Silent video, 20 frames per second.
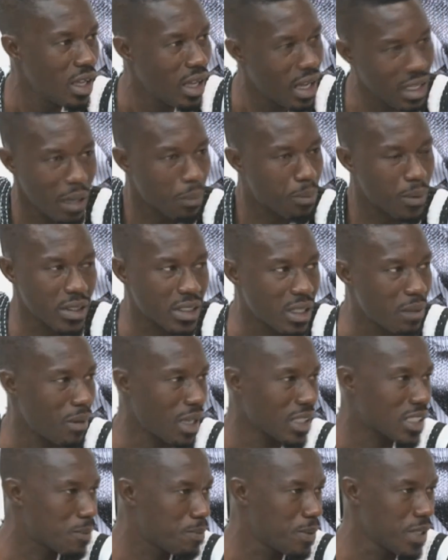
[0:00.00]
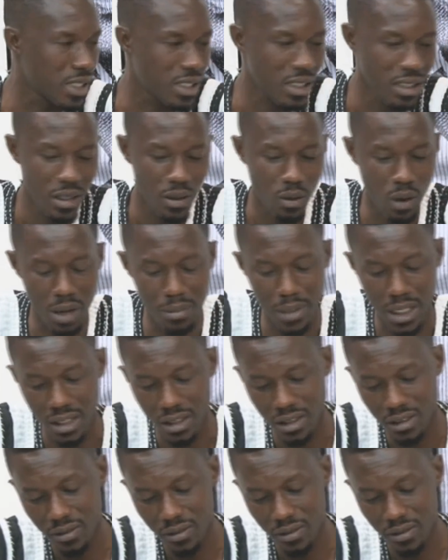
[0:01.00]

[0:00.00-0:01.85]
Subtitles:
And the President must speak. Kwame.